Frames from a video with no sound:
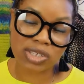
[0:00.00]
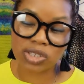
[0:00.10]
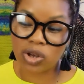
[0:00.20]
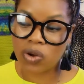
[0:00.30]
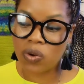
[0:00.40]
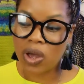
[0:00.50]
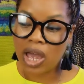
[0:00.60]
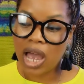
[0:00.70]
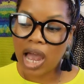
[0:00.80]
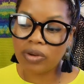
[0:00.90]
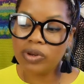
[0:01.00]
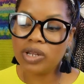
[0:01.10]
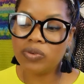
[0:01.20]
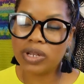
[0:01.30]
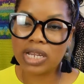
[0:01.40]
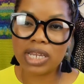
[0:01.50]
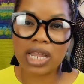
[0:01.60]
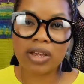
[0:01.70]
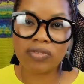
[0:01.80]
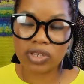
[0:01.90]
So I really
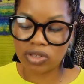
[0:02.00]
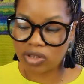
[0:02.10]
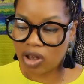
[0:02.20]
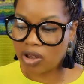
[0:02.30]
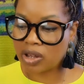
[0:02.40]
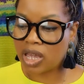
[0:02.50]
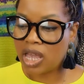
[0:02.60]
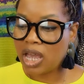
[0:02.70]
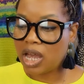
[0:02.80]
love this song.